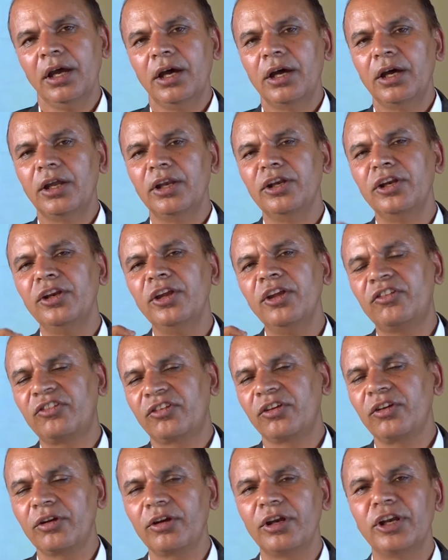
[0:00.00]

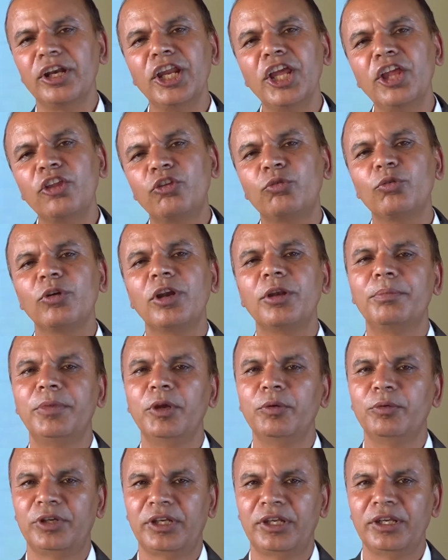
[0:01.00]
natural
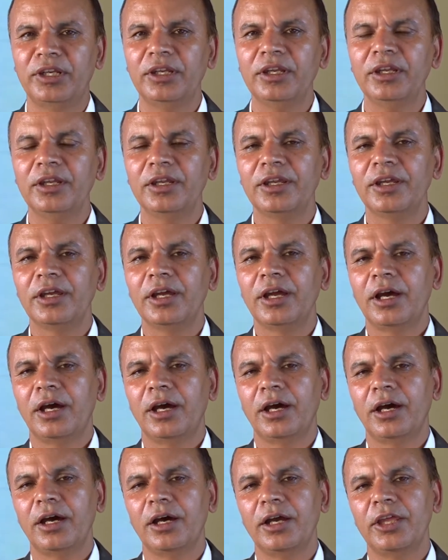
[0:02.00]
beauty
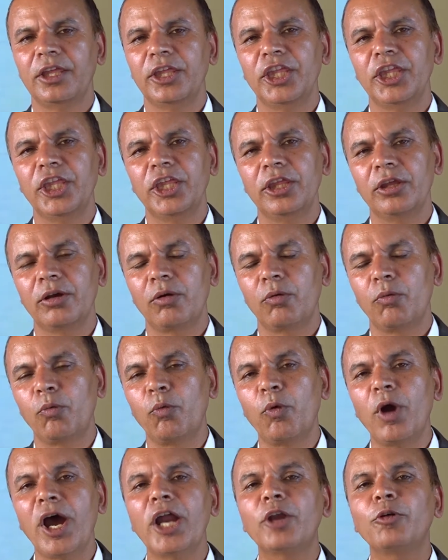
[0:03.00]

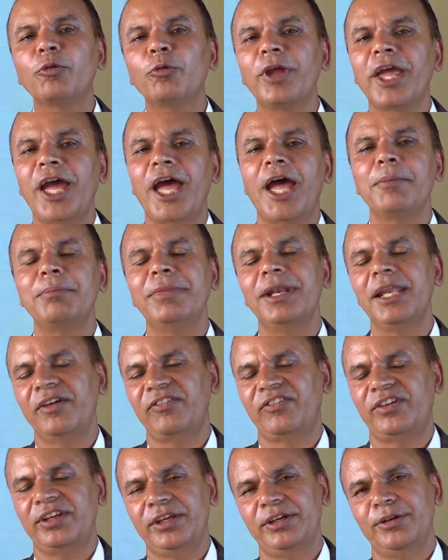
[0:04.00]
what we have
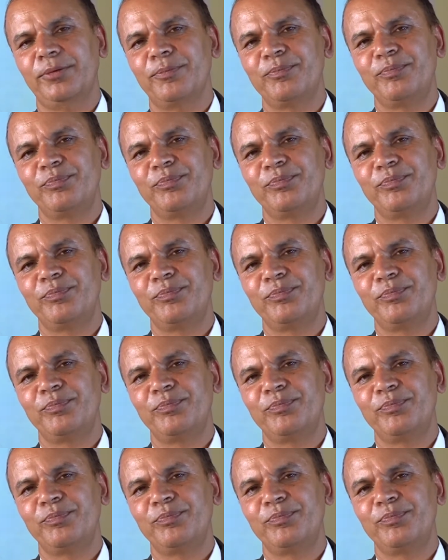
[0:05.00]
left here.